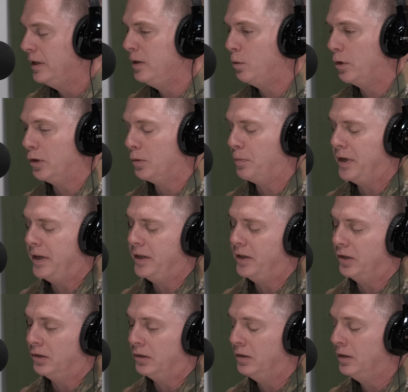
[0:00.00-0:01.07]
whether it be
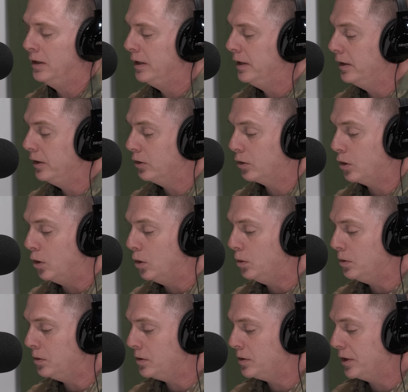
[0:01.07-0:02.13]
your
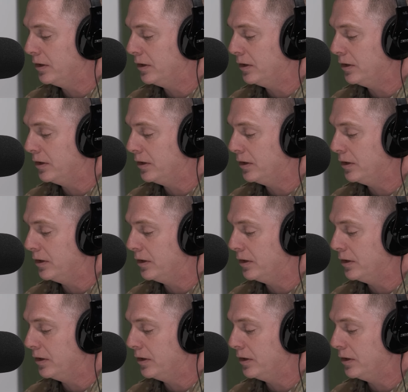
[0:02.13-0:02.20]
goals,